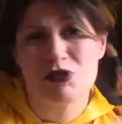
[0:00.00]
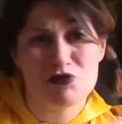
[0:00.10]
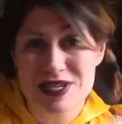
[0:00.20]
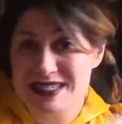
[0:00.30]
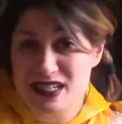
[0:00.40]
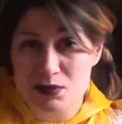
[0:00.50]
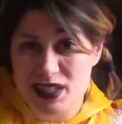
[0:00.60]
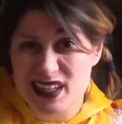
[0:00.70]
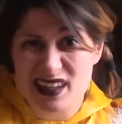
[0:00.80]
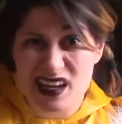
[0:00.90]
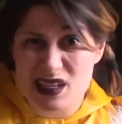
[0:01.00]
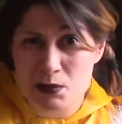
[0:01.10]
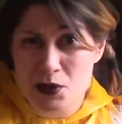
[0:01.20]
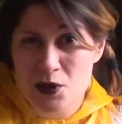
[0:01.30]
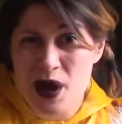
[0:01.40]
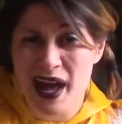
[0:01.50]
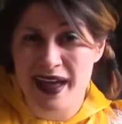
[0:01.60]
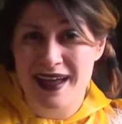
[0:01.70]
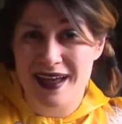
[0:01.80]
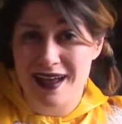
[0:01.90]
reasonably likable
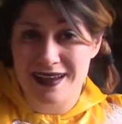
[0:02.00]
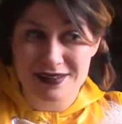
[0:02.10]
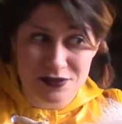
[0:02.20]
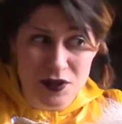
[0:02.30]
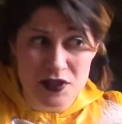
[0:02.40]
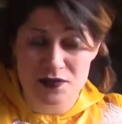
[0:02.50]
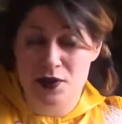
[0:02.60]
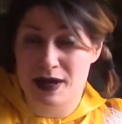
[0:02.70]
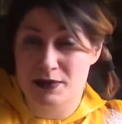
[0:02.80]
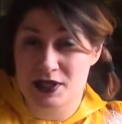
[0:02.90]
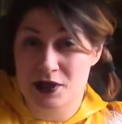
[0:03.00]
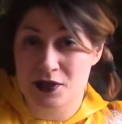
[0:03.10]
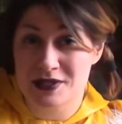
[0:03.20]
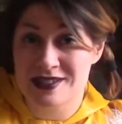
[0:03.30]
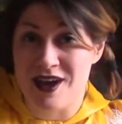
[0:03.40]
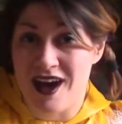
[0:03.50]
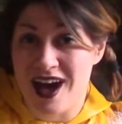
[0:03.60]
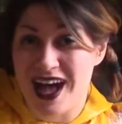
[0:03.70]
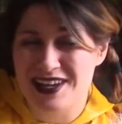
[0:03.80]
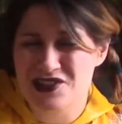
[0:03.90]
in the first few episodes
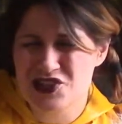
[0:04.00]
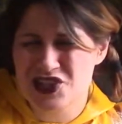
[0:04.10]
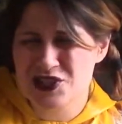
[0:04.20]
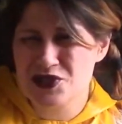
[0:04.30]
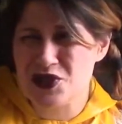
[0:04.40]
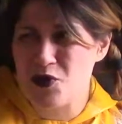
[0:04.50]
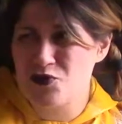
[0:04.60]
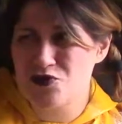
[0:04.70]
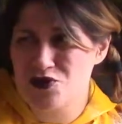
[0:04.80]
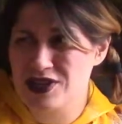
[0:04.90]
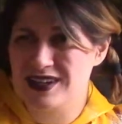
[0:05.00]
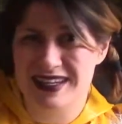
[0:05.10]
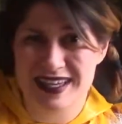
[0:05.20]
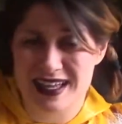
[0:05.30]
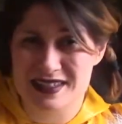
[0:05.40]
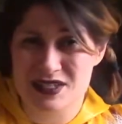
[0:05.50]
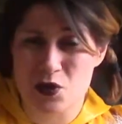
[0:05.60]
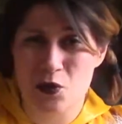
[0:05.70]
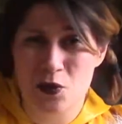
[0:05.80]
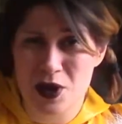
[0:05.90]
and just really gets
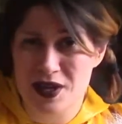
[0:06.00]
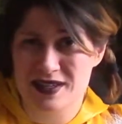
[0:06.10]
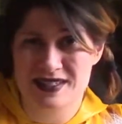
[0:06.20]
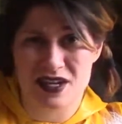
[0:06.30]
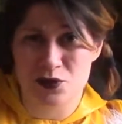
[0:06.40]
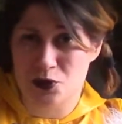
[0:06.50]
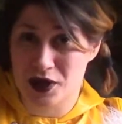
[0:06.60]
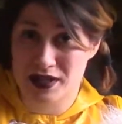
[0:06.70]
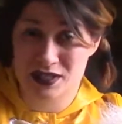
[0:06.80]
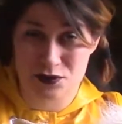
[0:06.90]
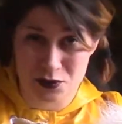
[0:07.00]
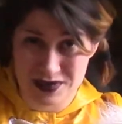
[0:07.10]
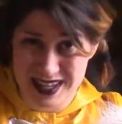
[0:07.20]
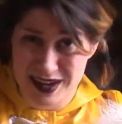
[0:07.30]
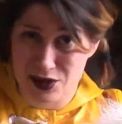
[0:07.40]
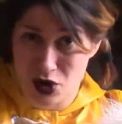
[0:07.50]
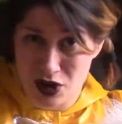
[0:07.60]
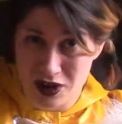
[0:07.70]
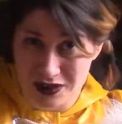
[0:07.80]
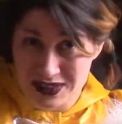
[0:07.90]
worse and worse from there
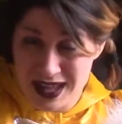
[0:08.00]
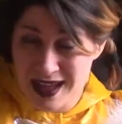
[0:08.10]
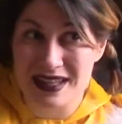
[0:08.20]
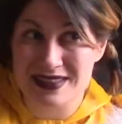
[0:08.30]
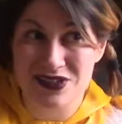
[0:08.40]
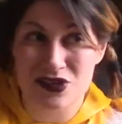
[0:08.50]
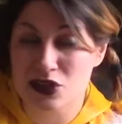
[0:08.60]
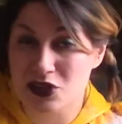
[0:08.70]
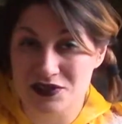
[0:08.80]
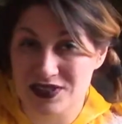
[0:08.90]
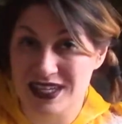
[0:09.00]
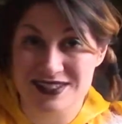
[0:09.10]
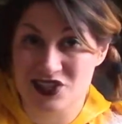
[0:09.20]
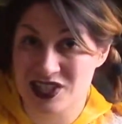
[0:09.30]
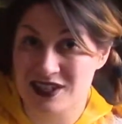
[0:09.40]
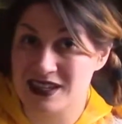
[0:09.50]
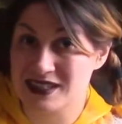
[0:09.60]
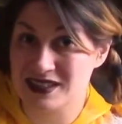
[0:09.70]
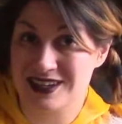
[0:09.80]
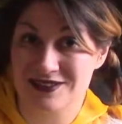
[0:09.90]
on. There are a lot of things that she does
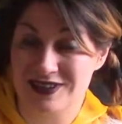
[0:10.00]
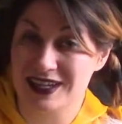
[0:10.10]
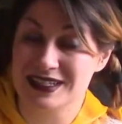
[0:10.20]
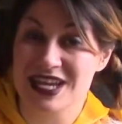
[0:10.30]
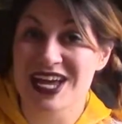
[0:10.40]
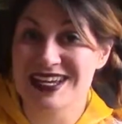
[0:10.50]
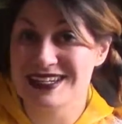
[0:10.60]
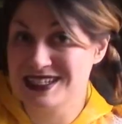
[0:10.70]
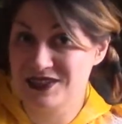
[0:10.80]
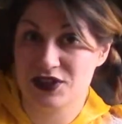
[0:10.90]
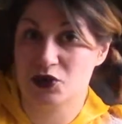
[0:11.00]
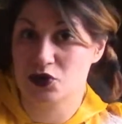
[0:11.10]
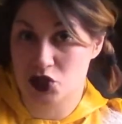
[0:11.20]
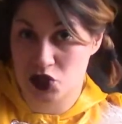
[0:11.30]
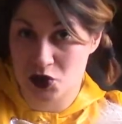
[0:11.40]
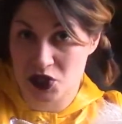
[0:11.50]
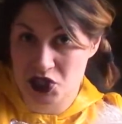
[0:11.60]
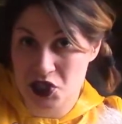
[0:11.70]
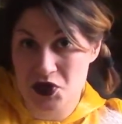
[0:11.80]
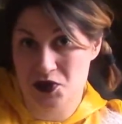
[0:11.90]
that I find difficult to
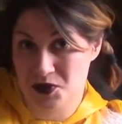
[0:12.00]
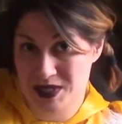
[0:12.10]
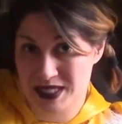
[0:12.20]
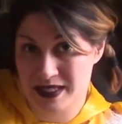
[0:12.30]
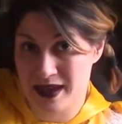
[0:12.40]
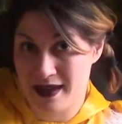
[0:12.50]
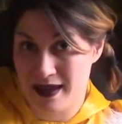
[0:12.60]
excuse.